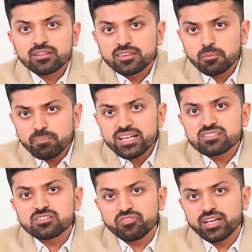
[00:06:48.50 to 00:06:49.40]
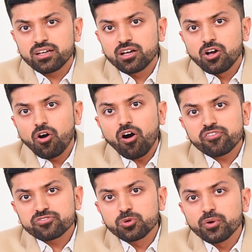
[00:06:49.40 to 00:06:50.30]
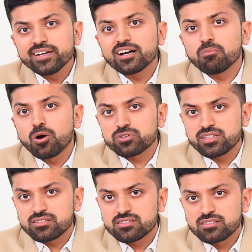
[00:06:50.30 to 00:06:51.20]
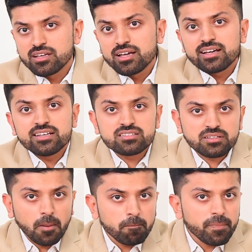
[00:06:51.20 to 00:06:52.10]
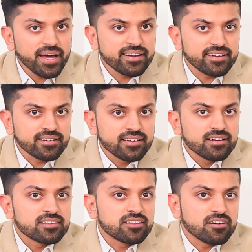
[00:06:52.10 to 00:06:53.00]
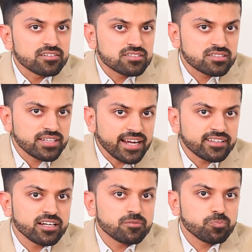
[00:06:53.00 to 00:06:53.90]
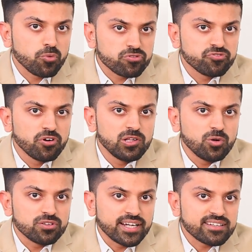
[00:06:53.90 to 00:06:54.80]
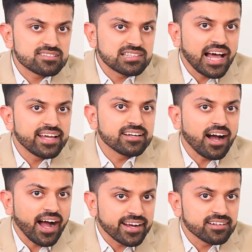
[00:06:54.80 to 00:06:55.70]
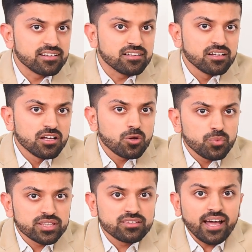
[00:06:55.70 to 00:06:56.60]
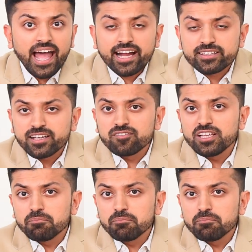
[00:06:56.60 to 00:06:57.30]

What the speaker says: The best way of going about this is comparing the static portfolio that is lying idle with the actively